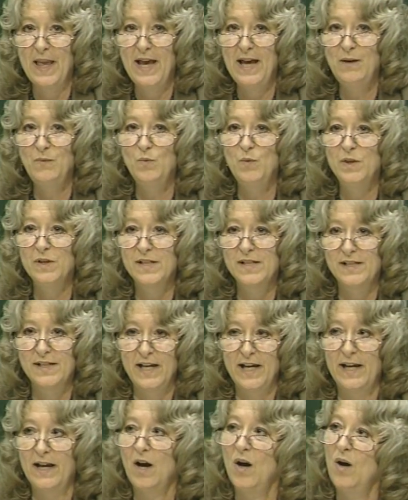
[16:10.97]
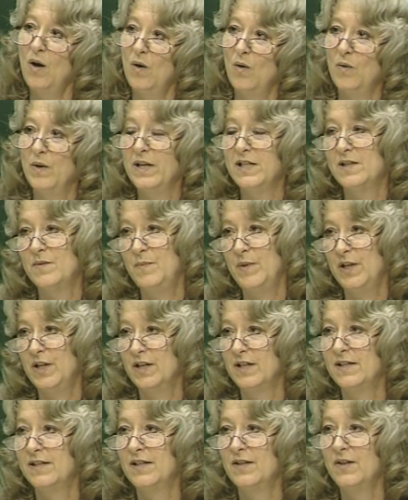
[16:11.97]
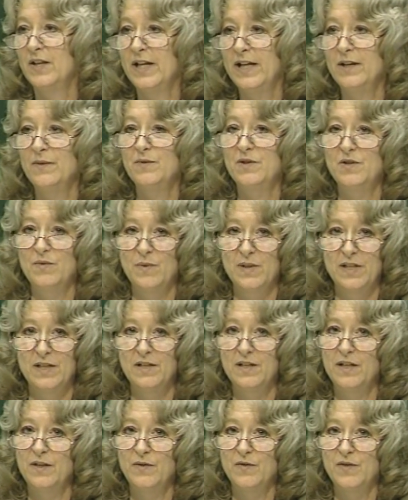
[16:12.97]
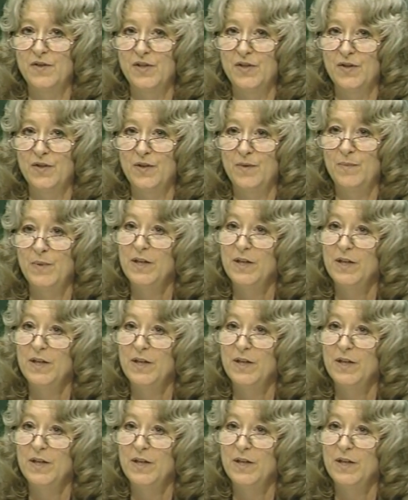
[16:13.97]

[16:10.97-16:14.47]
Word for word: And we'll say, oh, it's because the language wasn't understood.